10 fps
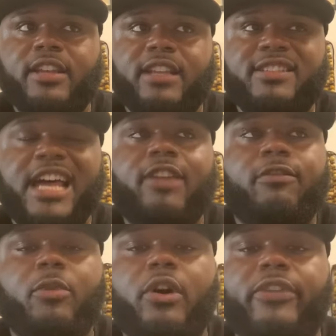Aside
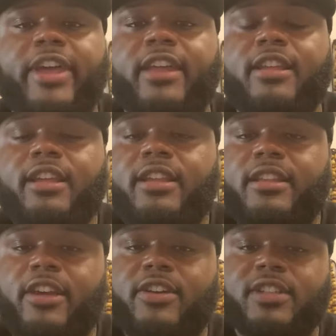from all that,
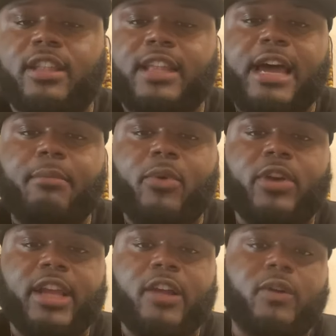there's a lot more
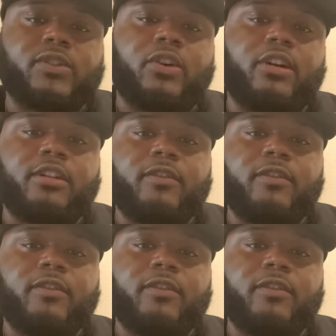that goes on.